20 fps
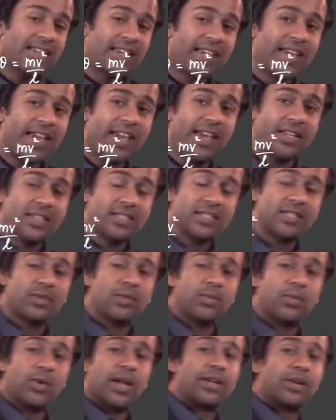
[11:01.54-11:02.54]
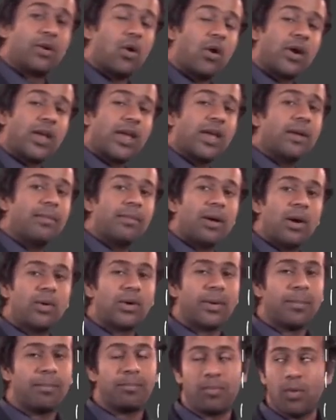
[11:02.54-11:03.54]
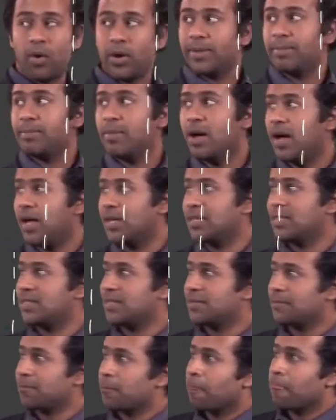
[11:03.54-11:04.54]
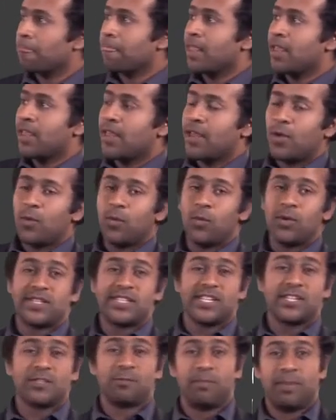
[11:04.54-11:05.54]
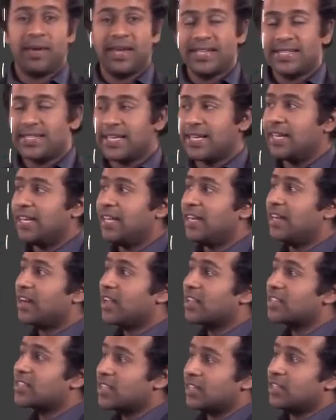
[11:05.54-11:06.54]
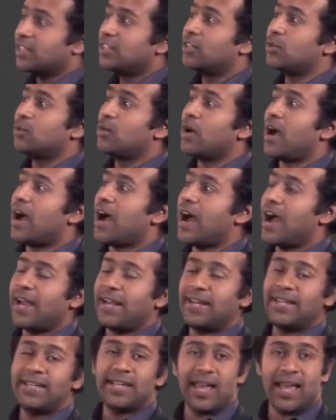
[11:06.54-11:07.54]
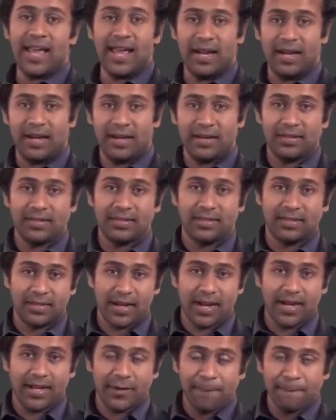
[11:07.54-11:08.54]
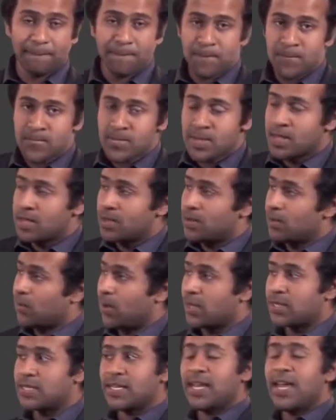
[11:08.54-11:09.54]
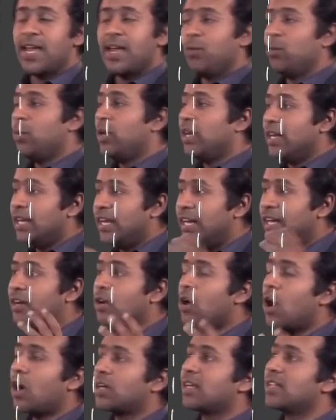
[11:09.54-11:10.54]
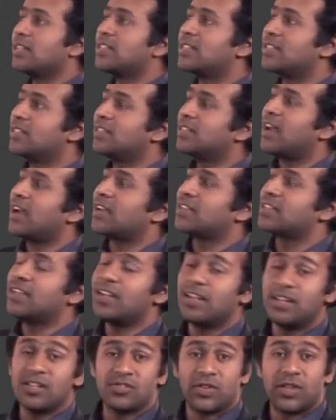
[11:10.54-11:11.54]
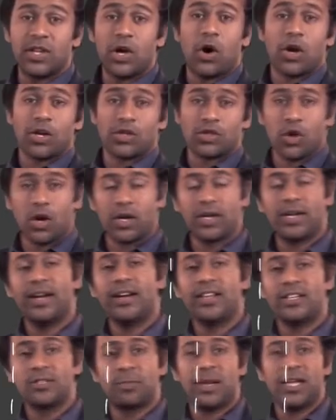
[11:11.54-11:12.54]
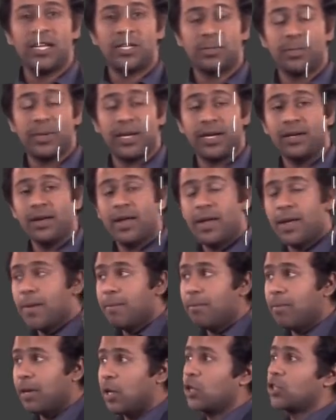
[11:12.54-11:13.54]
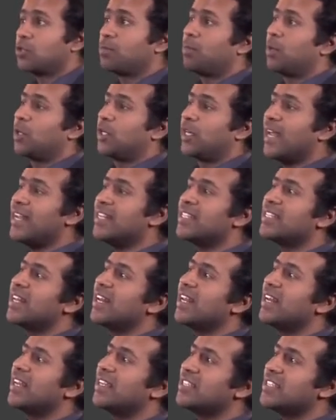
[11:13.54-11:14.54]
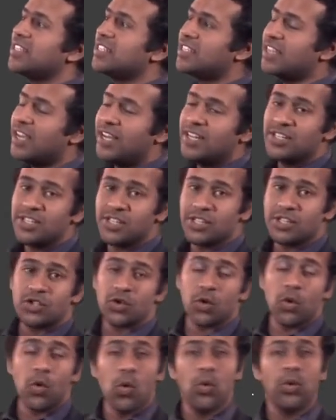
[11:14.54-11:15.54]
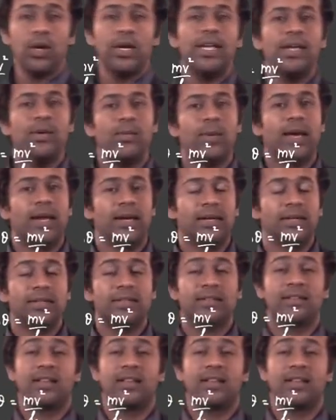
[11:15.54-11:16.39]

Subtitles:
is the case, we are talking about a point mass which has basically risen to a height L, right? Once again, we need not concern ourselves with the horizontal displacement because potential energy changes only when